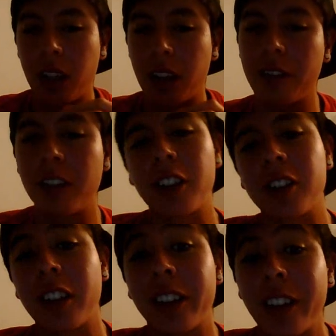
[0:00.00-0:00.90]
the
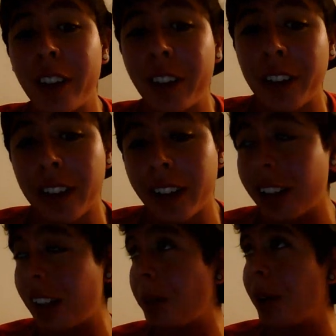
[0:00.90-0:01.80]
first adult that I
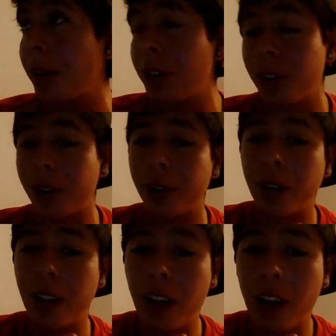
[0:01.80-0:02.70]
came out to
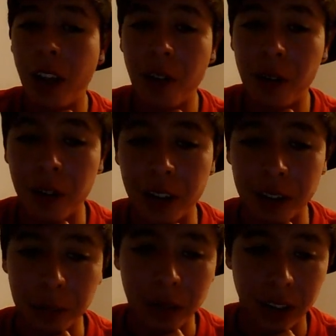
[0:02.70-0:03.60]

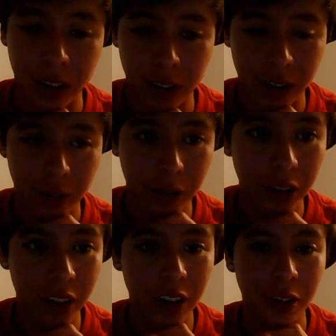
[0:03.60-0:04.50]
was my
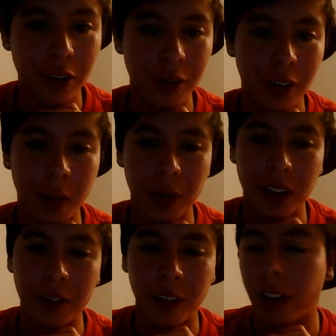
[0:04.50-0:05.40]
really close
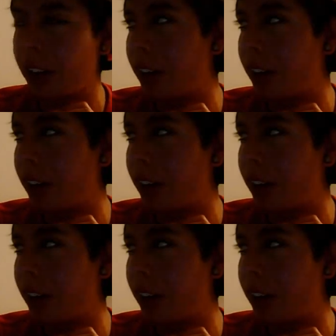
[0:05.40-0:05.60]
family friend.